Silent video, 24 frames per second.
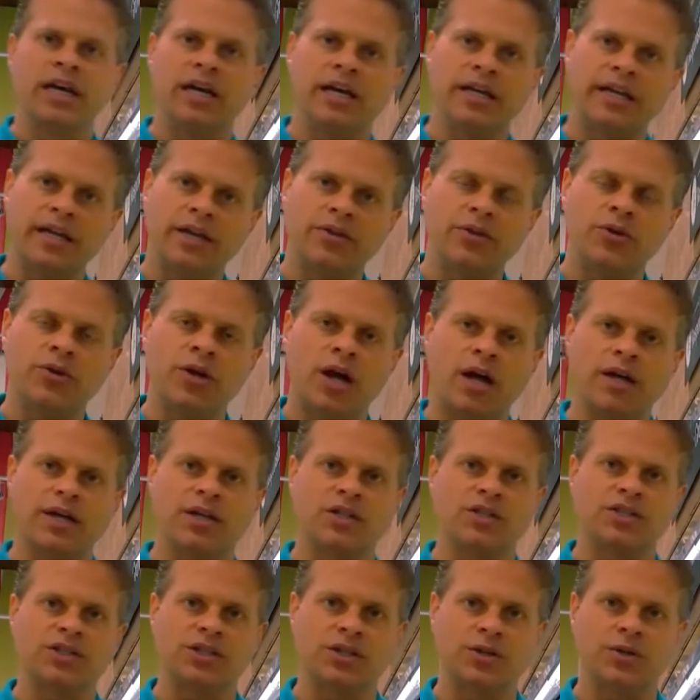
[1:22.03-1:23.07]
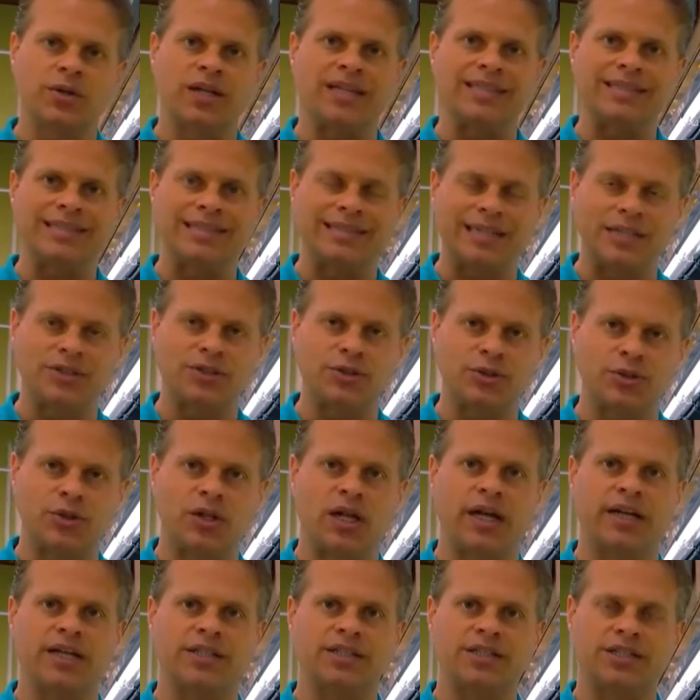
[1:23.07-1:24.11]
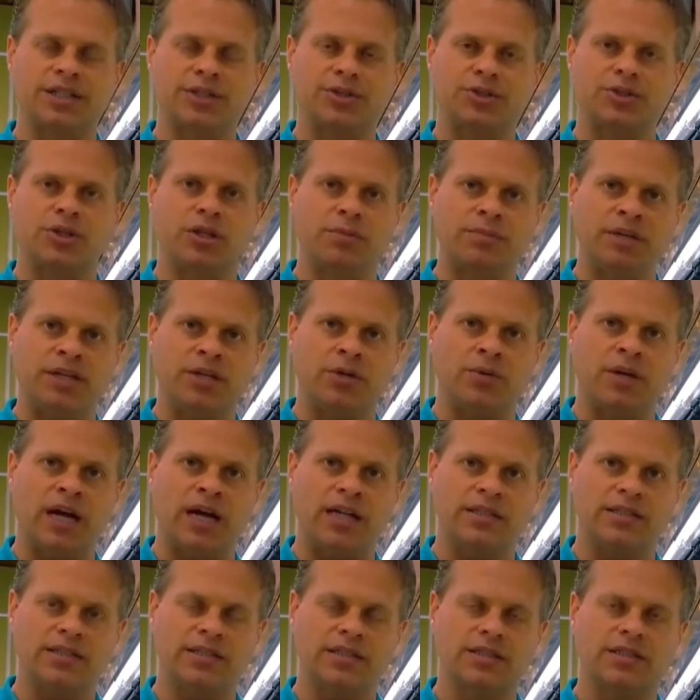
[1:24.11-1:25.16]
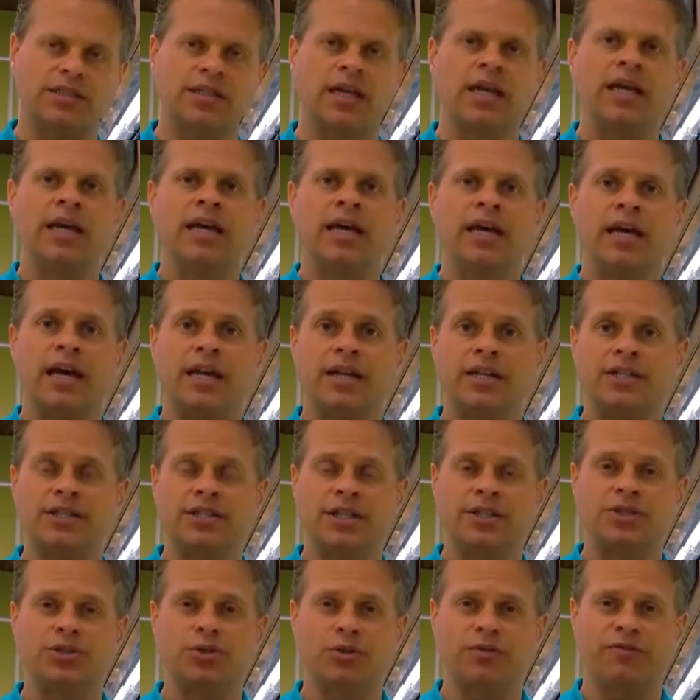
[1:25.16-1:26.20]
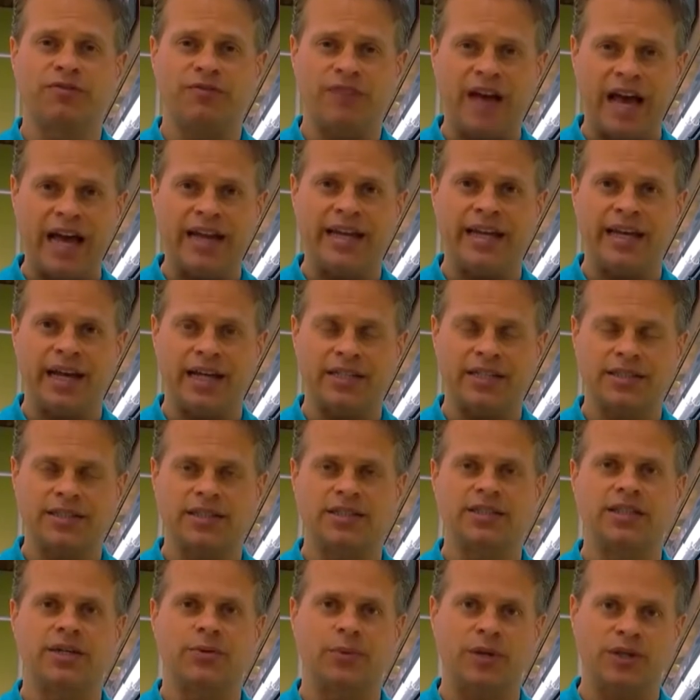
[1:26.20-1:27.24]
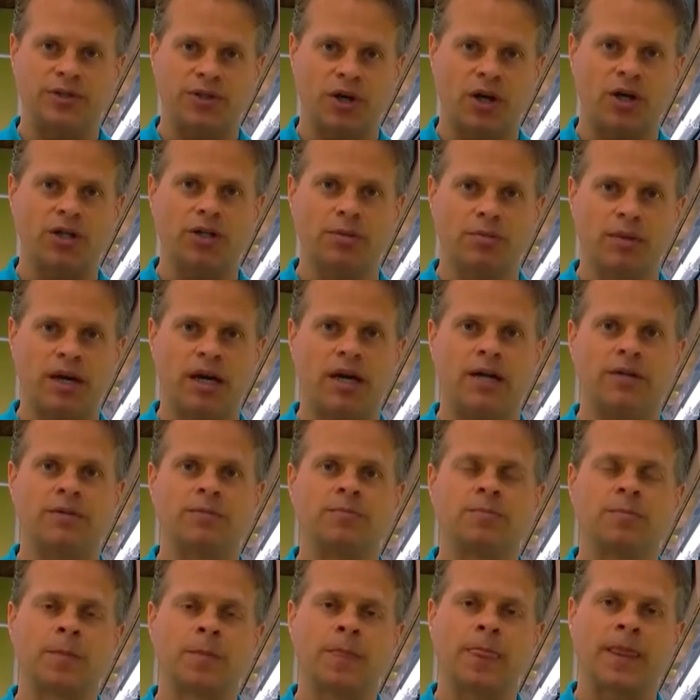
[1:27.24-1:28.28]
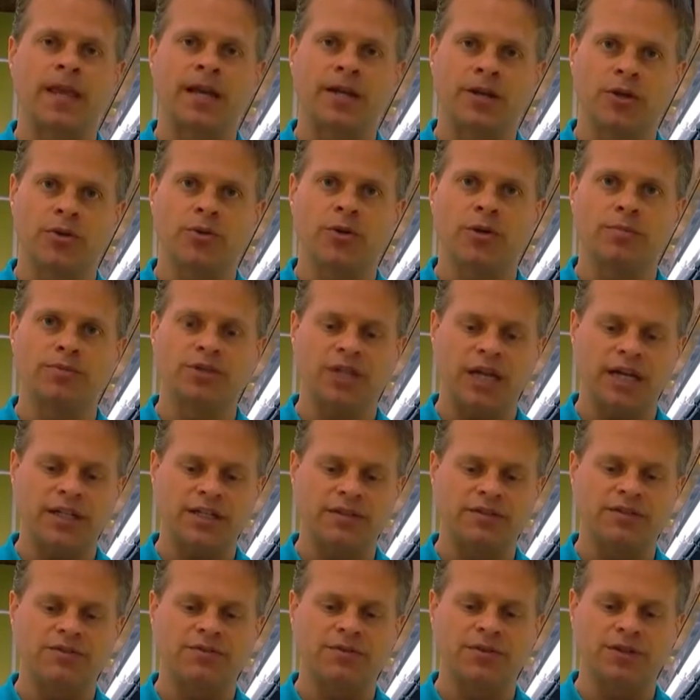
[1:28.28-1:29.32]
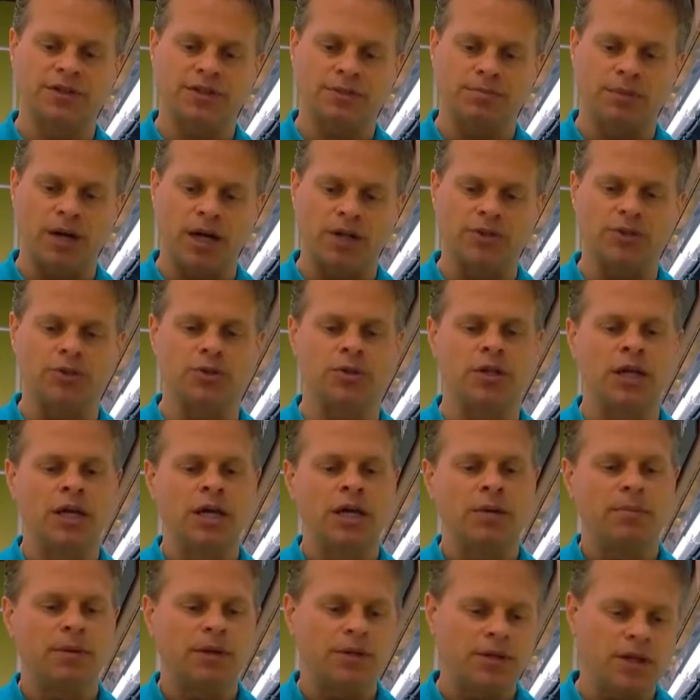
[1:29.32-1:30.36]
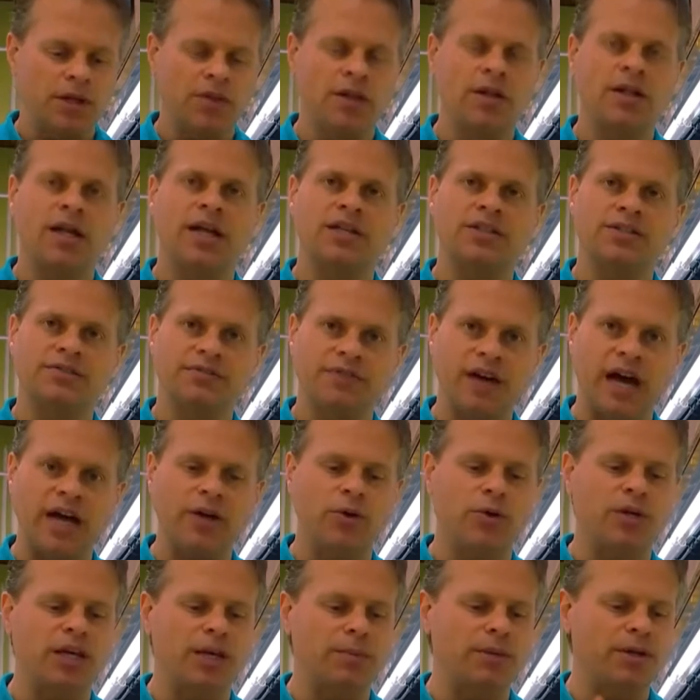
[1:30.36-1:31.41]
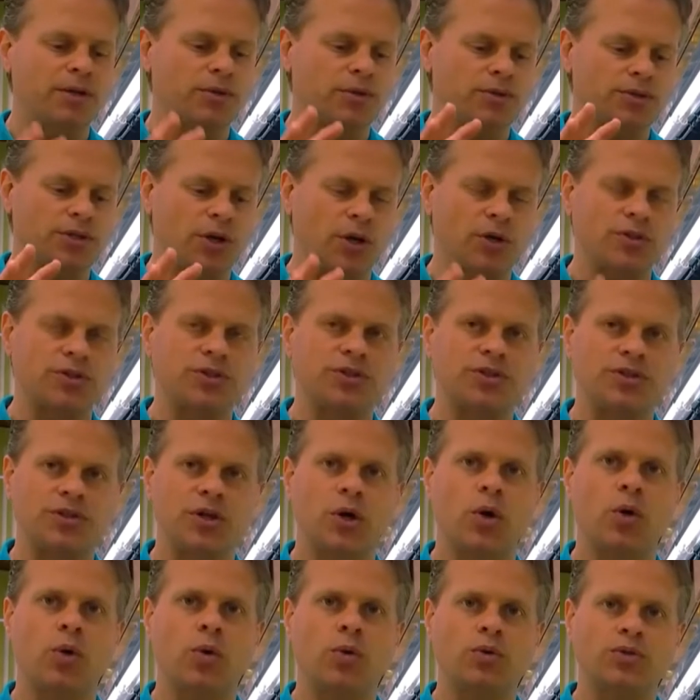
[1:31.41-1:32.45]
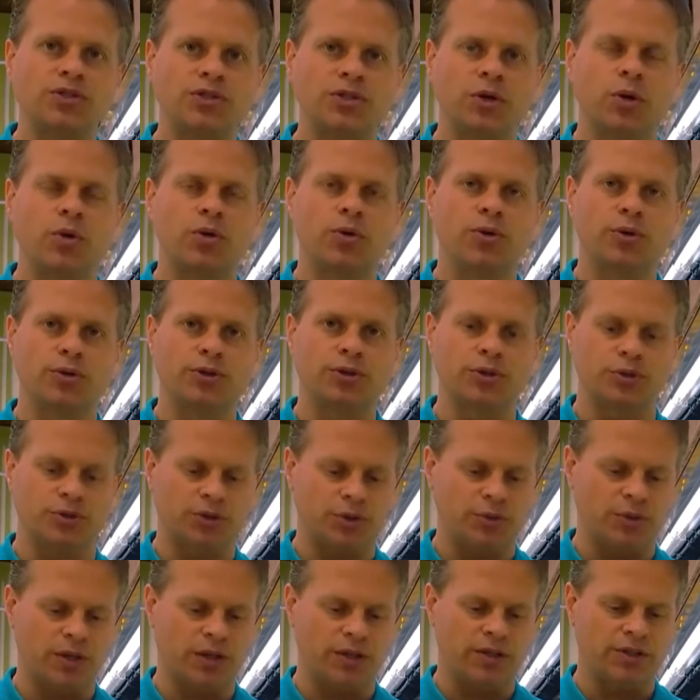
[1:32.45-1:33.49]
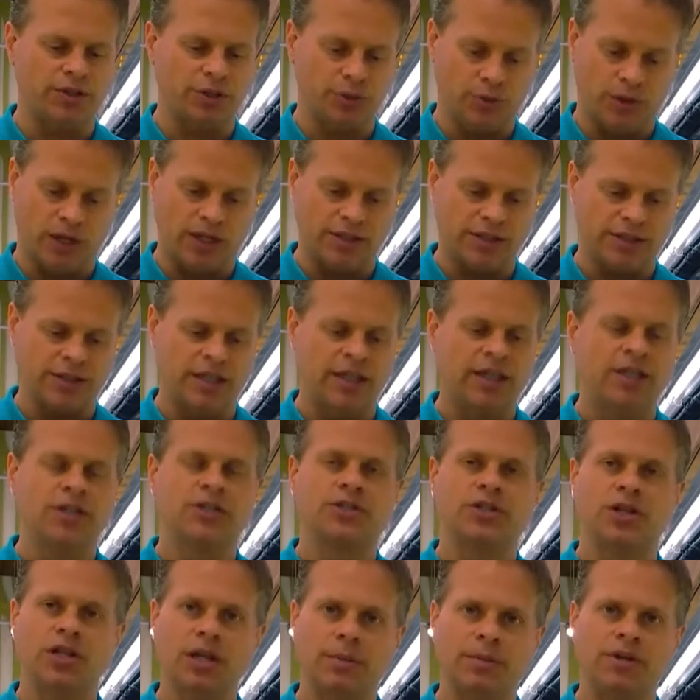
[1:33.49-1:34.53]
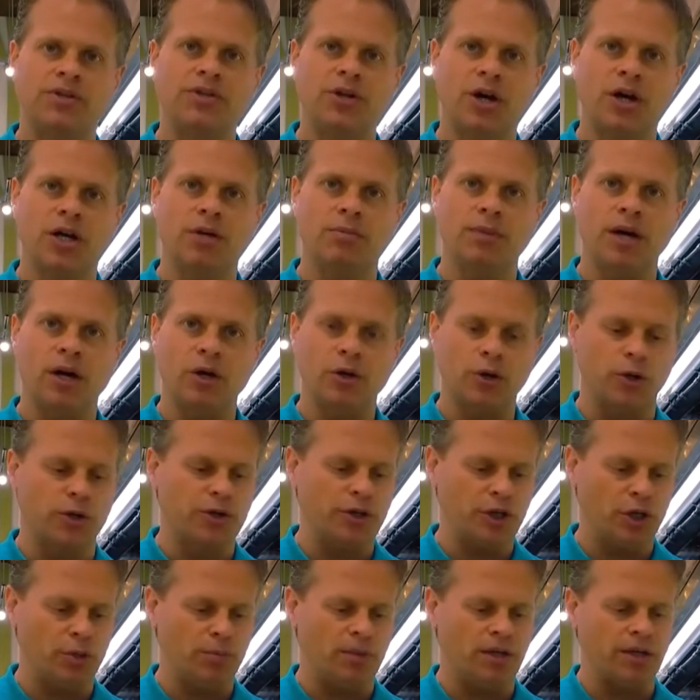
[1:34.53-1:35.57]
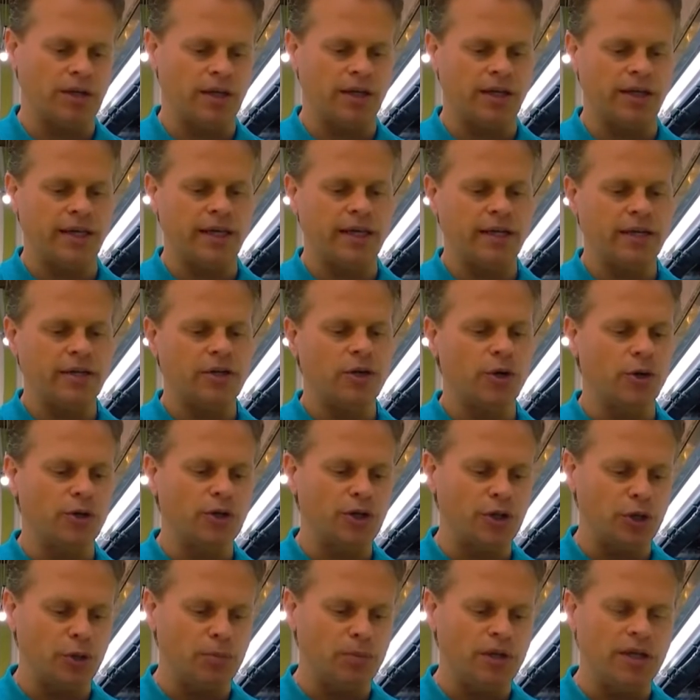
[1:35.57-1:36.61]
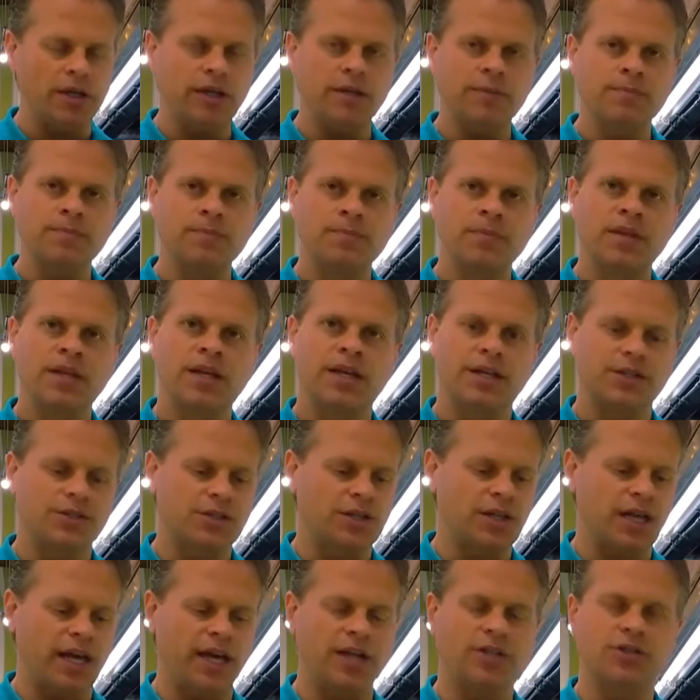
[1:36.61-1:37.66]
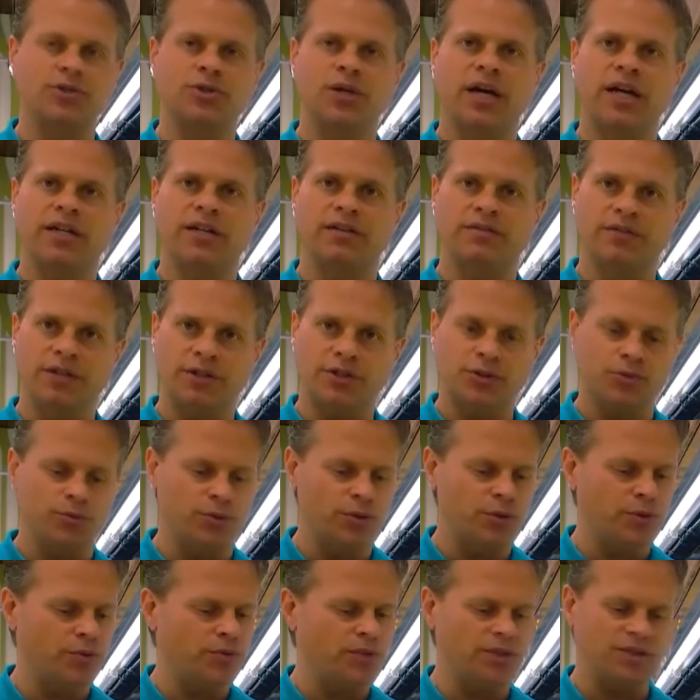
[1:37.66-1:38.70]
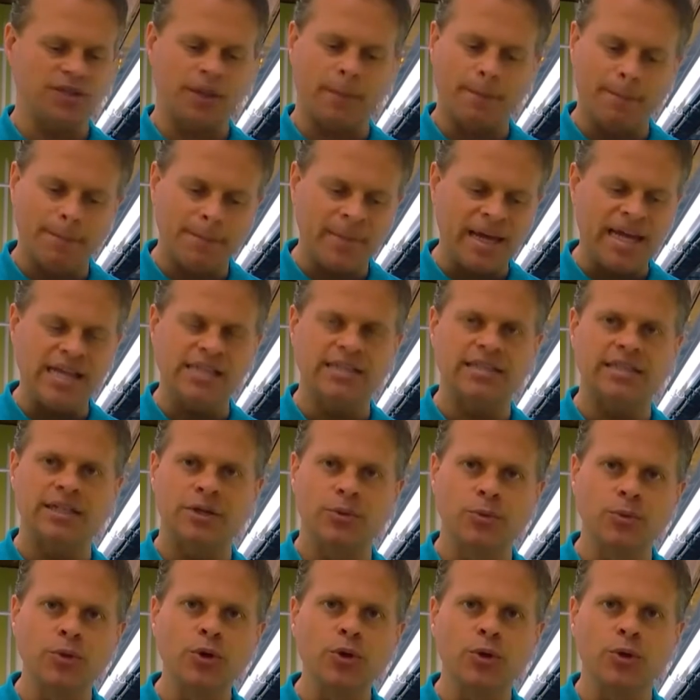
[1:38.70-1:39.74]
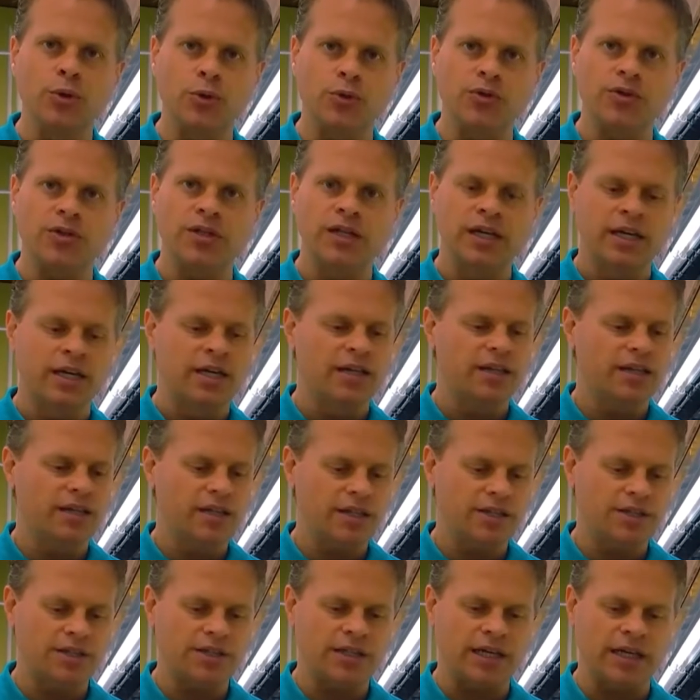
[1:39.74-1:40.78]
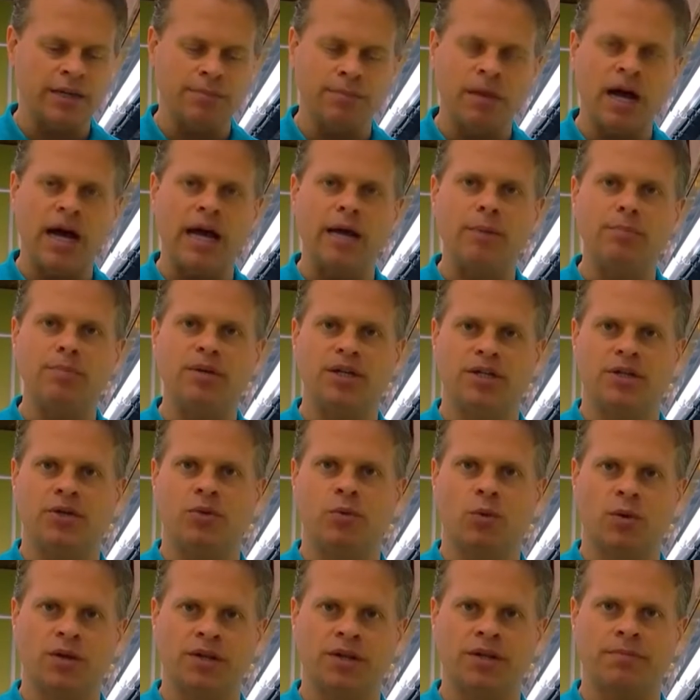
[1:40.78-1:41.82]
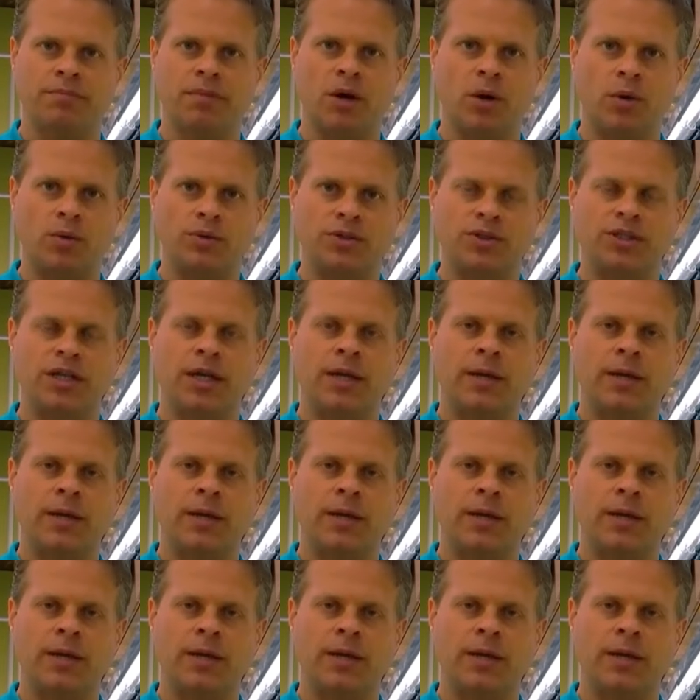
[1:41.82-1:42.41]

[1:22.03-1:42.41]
Again, they're not considered essential like essential amino acids and essential fatty acids that we talked about in other objectives for this module, but nonetheless, phytochemicals are so crucial to us. So let me talk about curcumin. Again, curcumin is an extract of this root, this amazing root that is, in my opinion, one of the most